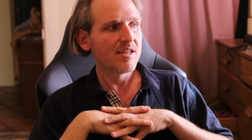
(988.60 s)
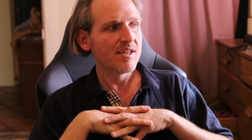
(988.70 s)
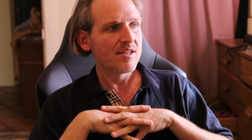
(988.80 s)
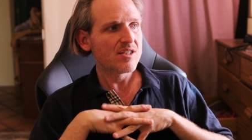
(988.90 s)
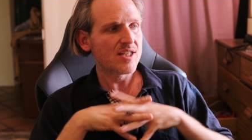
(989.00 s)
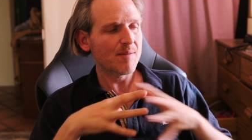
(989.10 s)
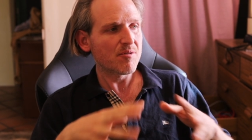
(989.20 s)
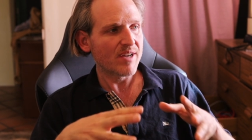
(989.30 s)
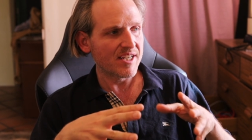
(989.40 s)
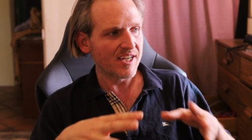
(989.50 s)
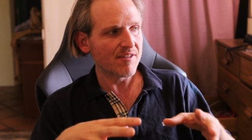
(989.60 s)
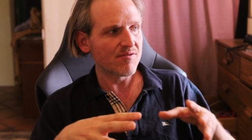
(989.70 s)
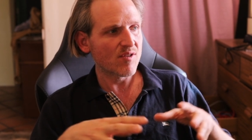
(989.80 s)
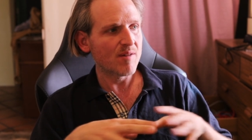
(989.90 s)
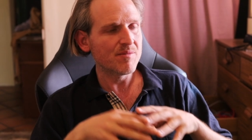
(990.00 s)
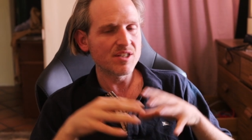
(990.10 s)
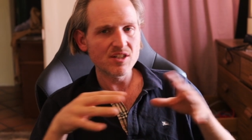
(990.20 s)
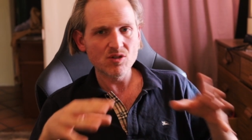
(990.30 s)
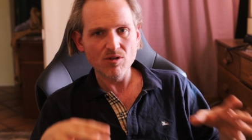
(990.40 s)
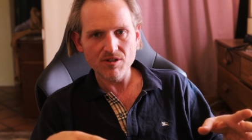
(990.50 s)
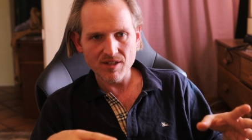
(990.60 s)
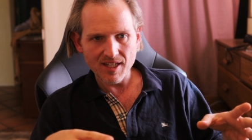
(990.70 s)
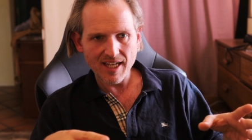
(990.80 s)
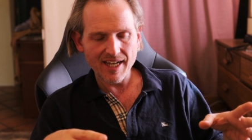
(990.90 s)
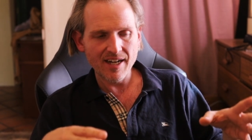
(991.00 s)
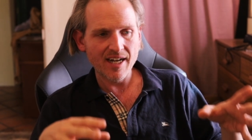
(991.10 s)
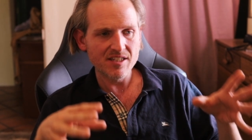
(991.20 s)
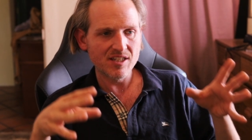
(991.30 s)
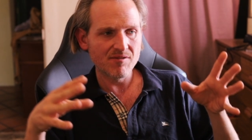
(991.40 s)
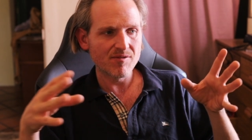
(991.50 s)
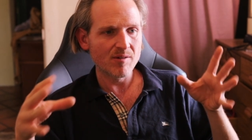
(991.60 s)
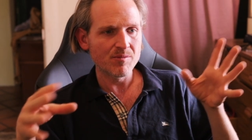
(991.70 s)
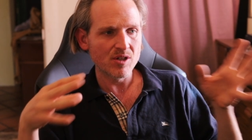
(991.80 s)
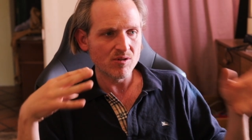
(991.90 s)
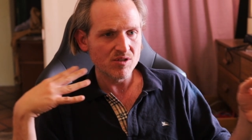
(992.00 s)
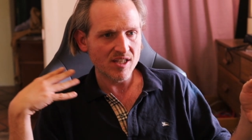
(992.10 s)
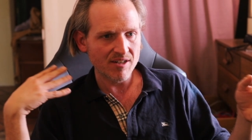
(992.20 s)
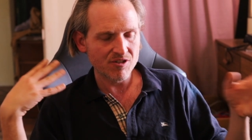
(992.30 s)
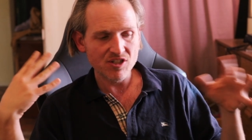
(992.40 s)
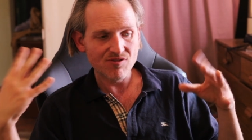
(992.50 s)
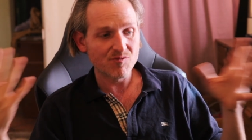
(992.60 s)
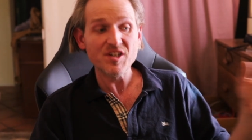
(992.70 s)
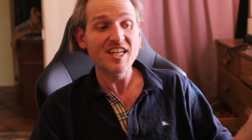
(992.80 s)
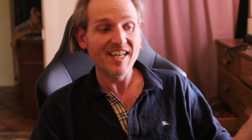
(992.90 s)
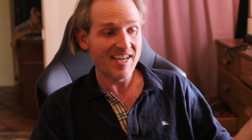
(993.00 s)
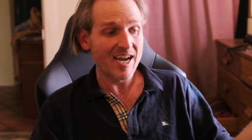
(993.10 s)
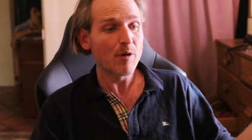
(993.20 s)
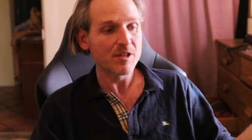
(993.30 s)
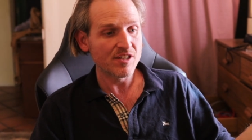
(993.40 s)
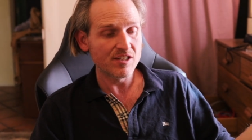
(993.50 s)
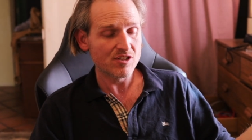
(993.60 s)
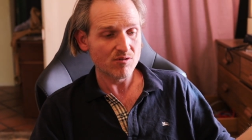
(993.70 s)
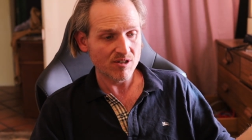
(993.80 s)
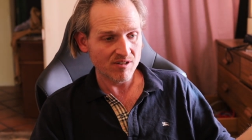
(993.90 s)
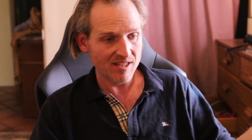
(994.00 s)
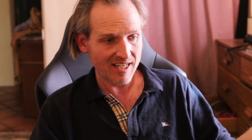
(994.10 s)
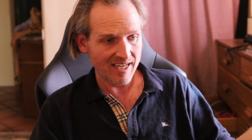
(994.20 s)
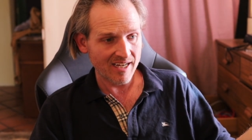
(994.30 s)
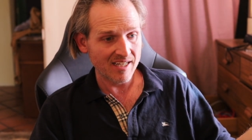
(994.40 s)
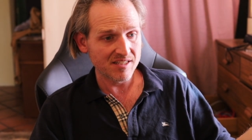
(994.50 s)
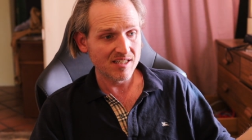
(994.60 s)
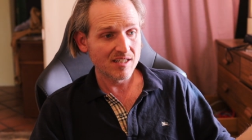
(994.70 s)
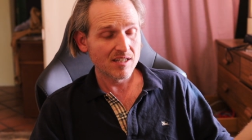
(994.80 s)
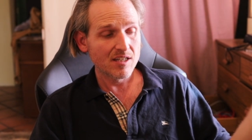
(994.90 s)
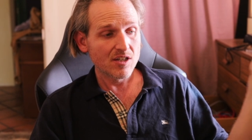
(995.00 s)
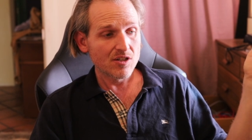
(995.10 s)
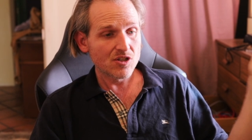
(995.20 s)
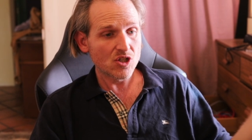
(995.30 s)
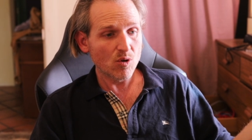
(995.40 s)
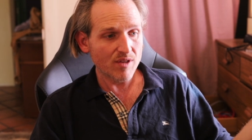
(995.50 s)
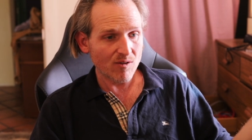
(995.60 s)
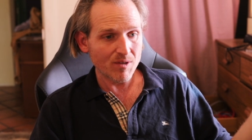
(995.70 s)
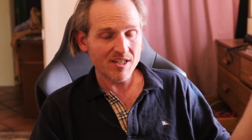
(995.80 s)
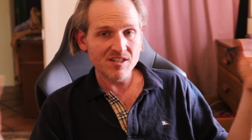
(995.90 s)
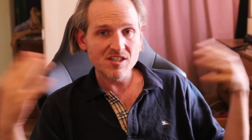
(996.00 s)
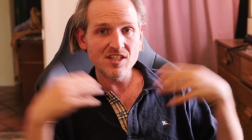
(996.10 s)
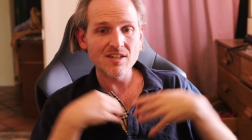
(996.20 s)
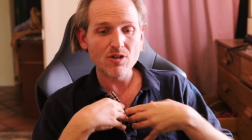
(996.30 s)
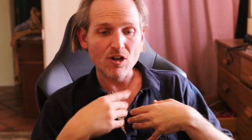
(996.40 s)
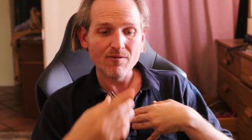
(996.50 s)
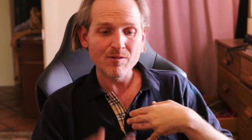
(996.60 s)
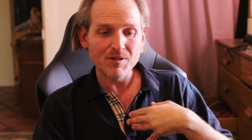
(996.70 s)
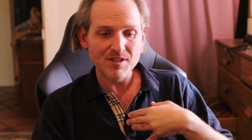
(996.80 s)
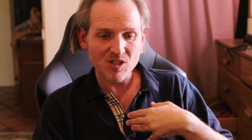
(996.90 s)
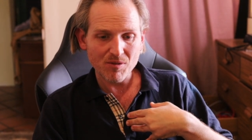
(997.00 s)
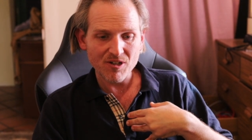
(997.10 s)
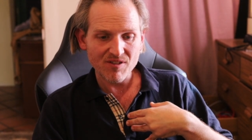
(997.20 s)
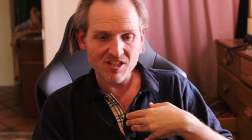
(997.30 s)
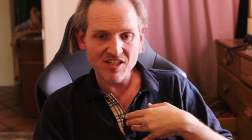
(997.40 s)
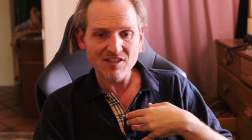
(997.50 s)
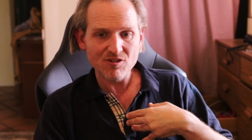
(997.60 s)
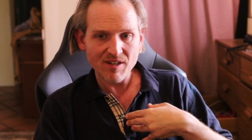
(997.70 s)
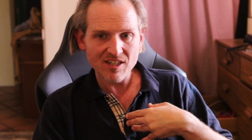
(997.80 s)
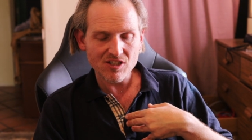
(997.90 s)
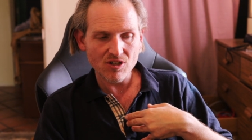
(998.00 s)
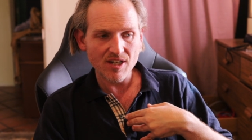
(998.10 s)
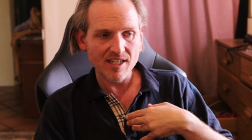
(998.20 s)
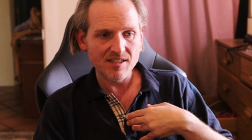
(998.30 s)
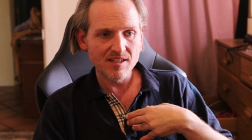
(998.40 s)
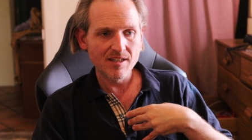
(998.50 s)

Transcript: separating from the disorder and the chaos and from those that are just freaking out in the disorder and the chaos so that we can center. Remember, this is part of the centering circuit.